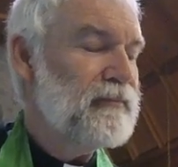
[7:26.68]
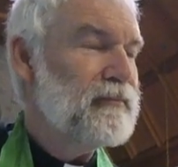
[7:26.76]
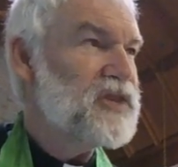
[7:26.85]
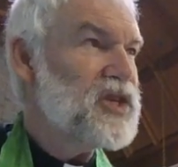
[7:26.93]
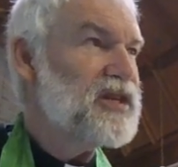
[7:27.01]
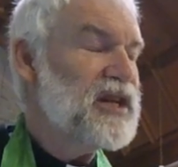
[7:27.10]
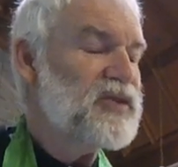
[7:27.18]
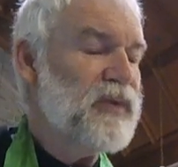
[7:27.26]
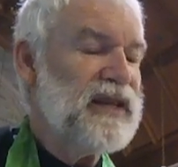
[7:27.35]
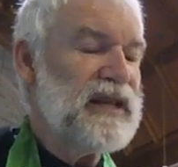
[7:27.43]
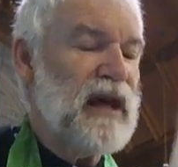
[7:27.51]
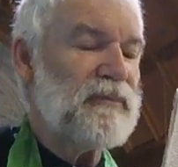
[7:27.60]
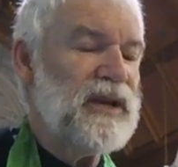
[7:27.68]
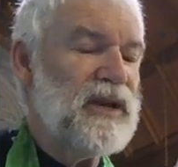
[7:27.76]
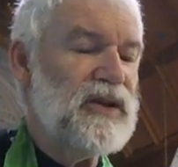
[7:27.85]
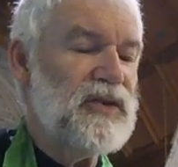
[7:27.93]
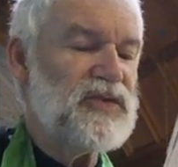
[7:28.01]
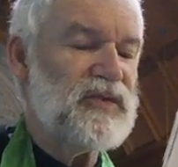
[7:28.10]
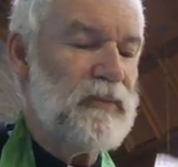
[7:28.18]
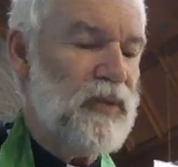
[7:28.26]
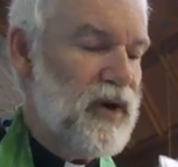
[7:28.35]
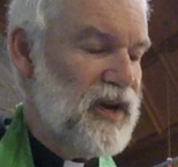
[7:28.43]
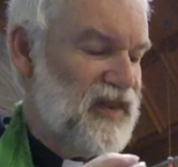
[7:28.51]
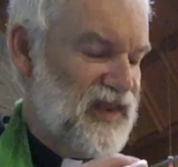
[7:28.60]
Just this week, the Alpena News
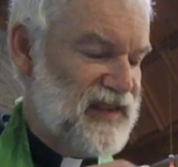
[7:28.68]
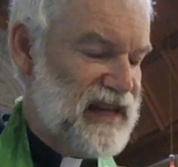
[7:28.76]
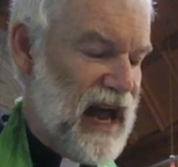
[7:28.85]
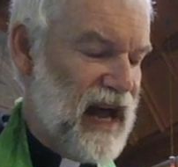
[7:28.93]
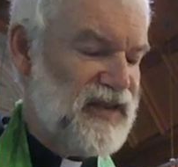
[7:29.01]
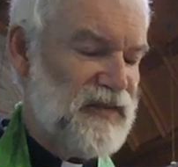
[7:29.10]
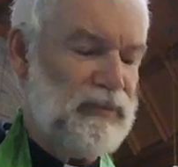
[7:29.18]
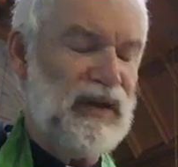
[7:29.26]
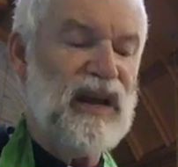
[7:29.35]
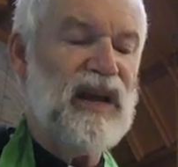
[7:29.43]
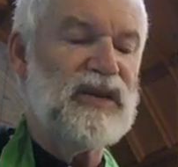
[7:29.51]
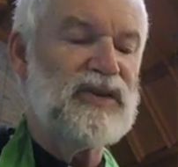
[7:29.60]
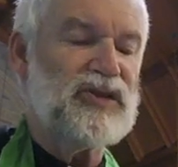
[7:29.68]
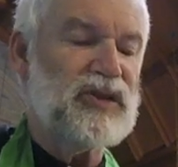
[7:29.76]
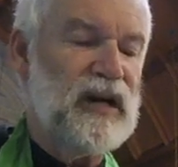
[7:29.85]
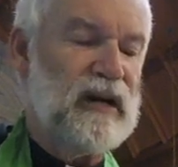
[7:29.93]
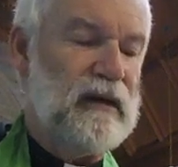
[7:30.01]
reported stocks plunge